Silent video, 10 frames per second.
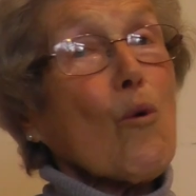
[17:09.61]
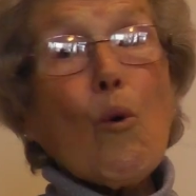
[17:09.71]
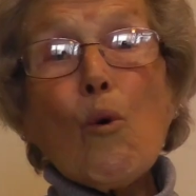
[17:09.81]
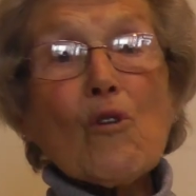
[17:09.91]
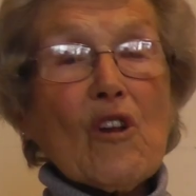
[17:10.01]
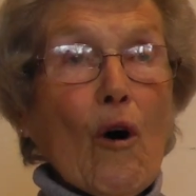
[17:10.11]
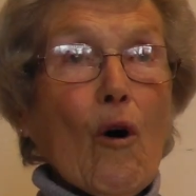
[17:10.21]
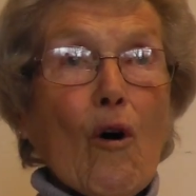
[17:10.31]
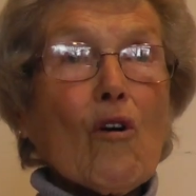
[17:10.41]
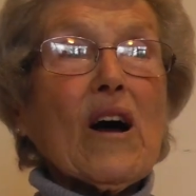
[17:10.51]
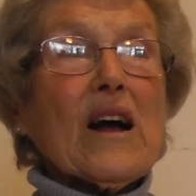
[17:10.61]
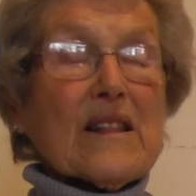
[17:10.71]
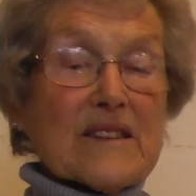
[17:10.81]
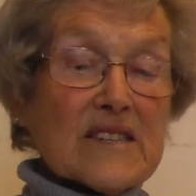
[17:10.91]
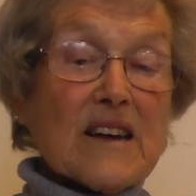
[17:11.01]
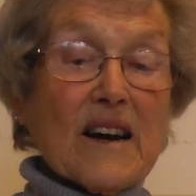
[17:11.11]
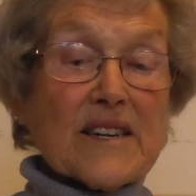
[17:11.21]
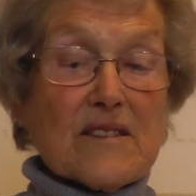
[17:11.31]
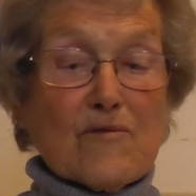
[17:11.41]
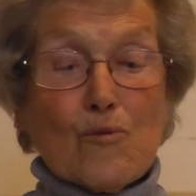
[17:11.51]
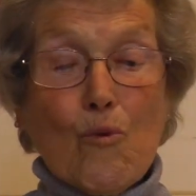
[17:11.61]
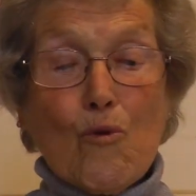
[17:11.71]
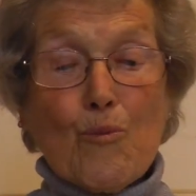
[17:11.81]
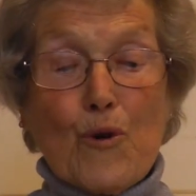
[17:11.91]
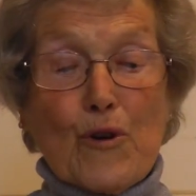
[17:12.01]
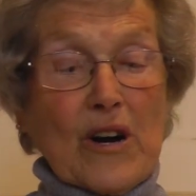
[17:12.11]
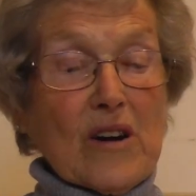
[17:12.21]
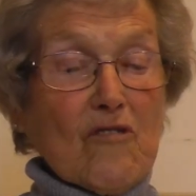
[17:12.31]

all along the site of the Walbrook,